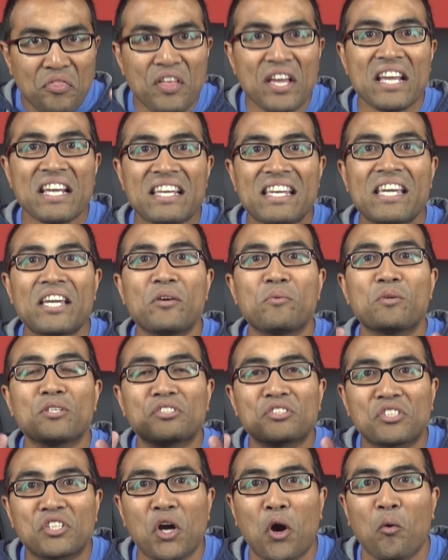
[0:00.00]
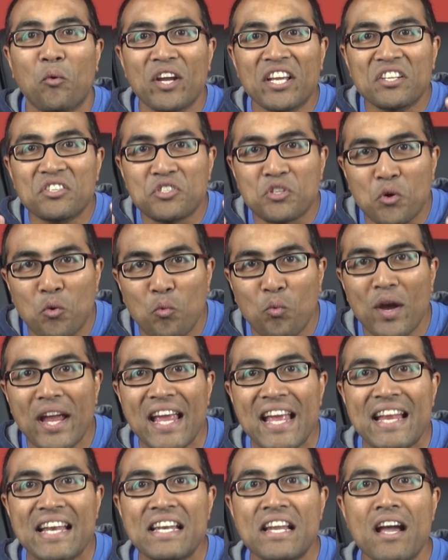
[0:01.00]
think he was going to
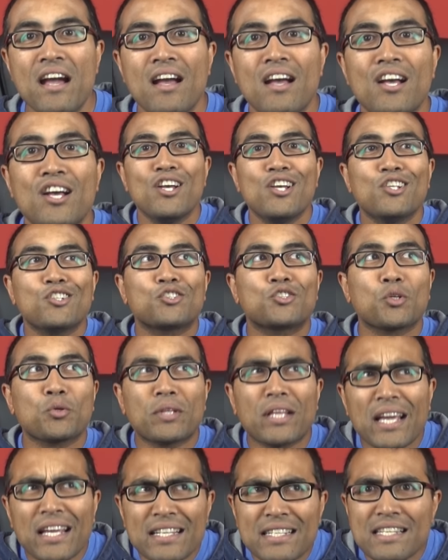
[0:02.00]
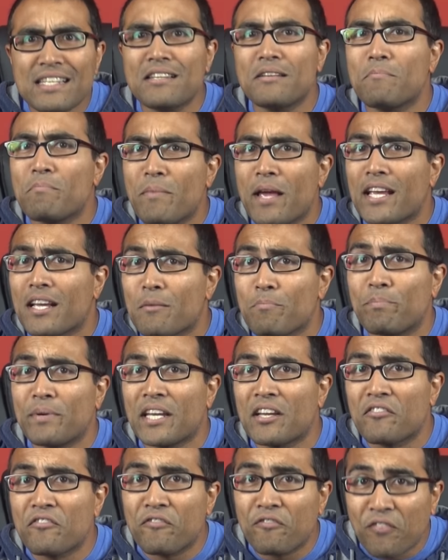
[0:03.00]
win, so they didn't make a
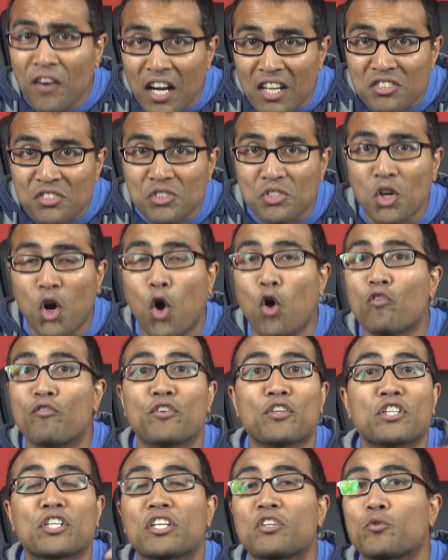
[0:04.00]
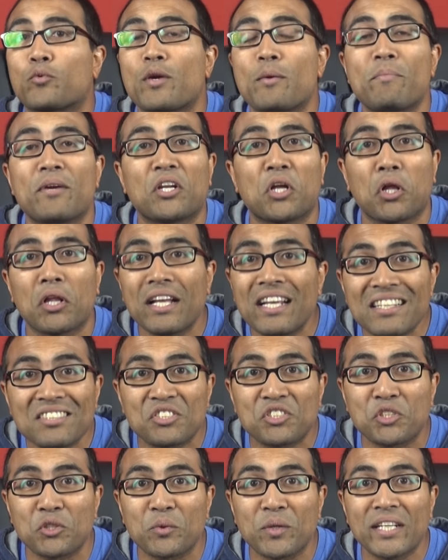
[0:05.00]
big fuss over the criminal
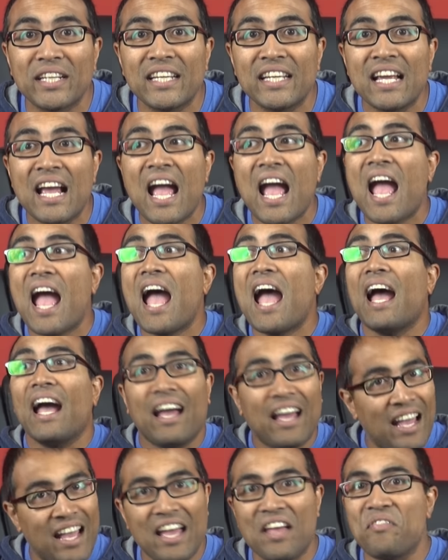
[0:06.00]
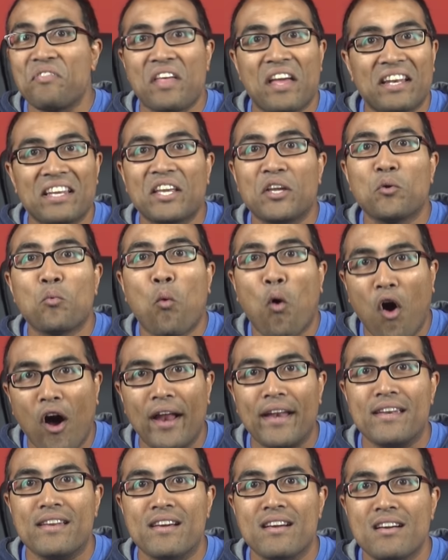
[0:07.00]
history, and then he
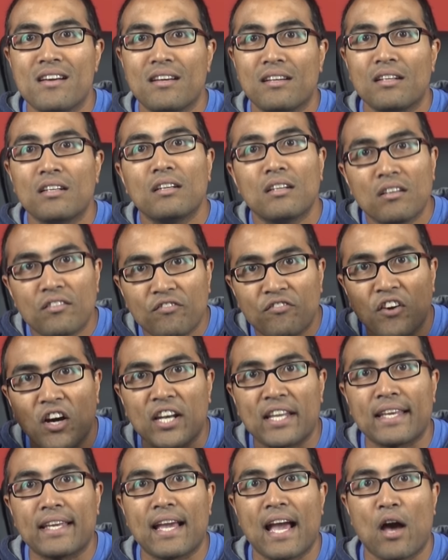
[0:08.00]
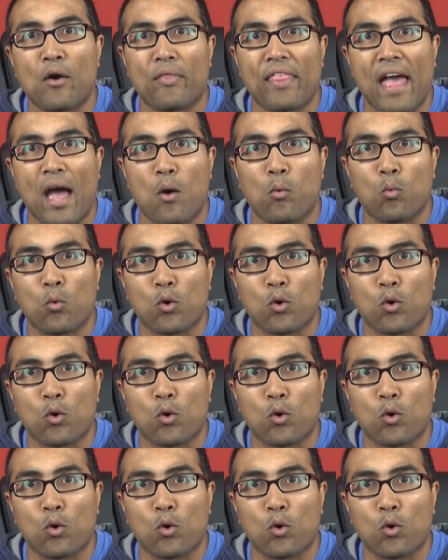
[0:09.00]
won. Funny how that